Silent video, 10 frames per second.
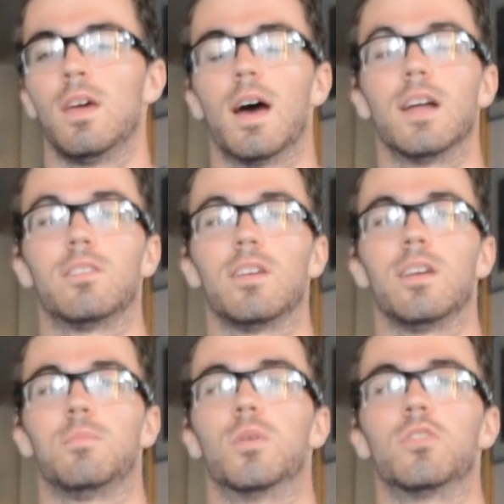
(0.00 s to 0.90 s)
I'd say
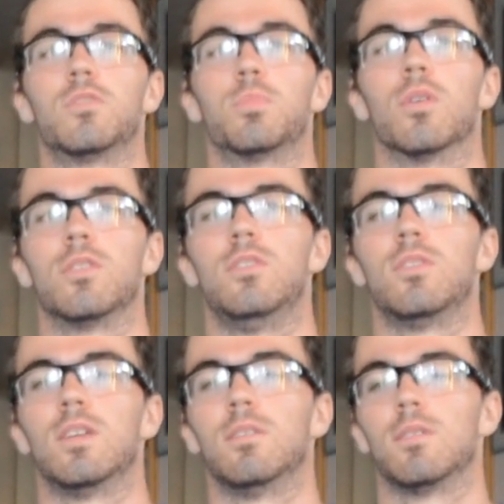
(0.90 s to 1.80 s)
in most sports you
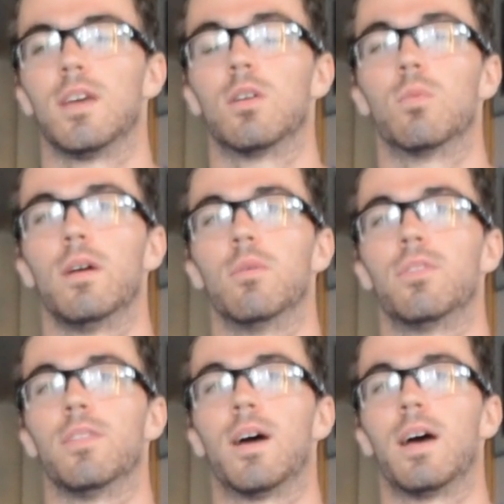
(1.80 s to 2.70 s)
can get away
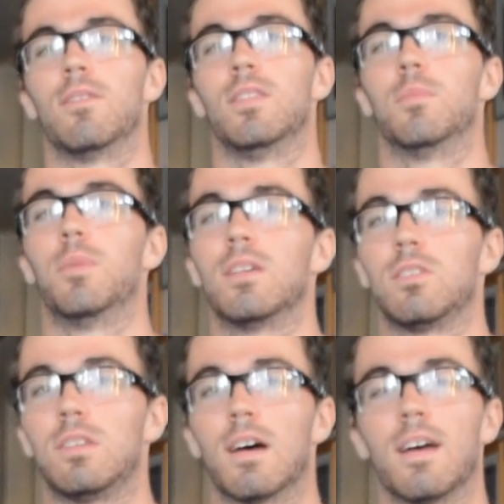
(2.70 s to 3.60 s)
with not having the
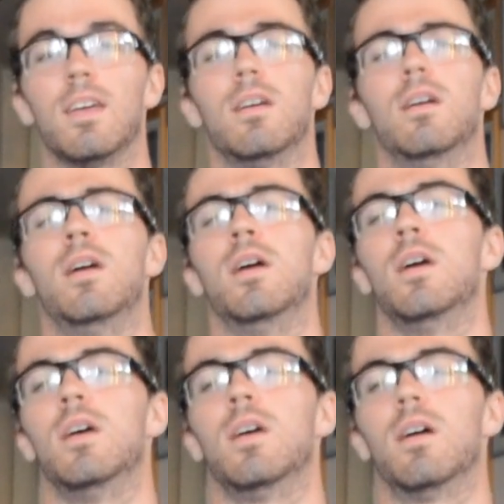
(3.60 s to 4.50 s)
best diet,
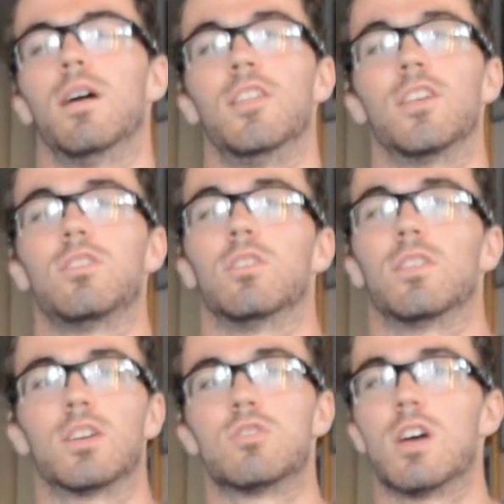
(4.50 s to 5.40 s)
unless you're in
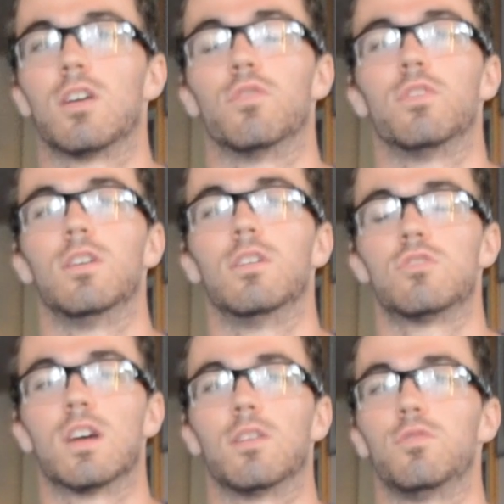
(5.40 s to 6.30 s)
like track
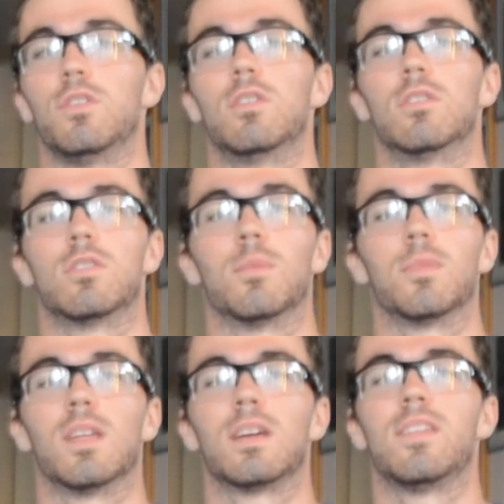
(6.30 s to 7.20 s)
and field or
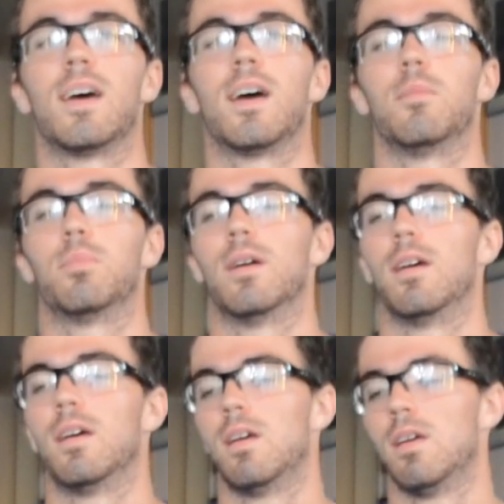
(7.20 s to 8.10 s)
something like that.
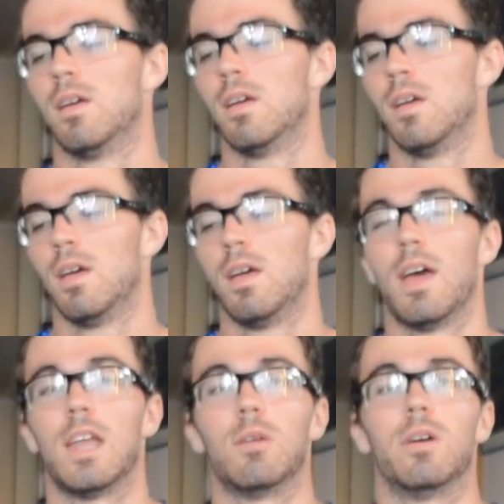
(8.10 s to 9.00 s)
But
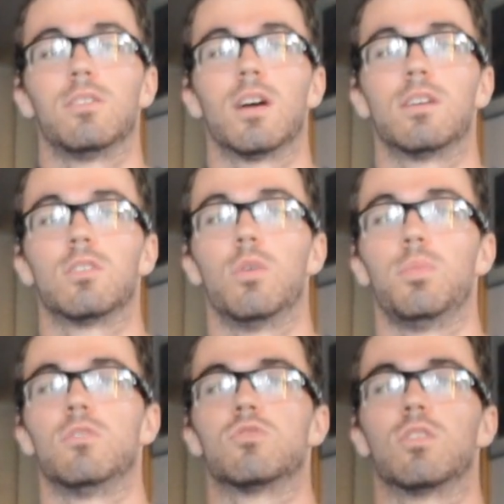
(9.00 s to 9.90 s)
anyways, guys, I hope
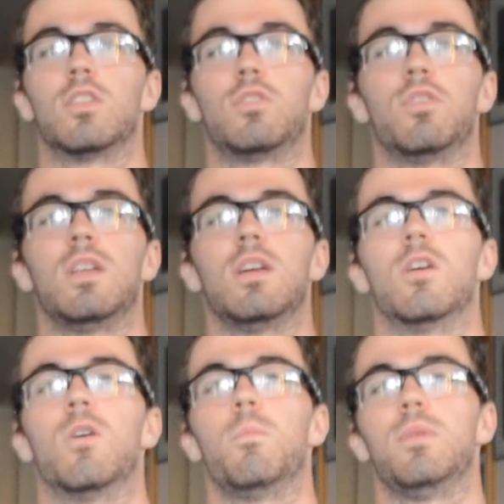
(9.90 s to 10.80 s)
you enjoyed this video.
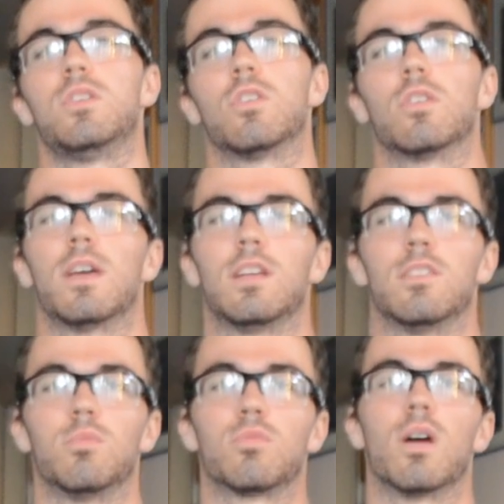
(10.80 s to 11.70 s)
Be sure to like and
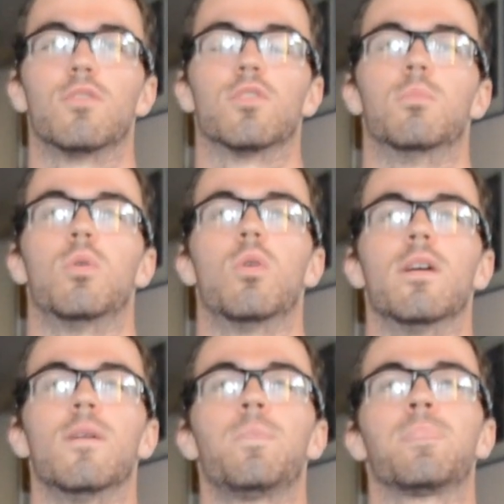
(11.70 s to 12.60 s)
subscribe for
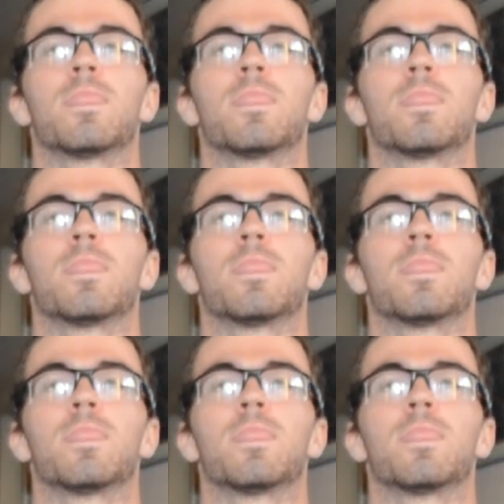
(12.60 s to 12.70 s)
more.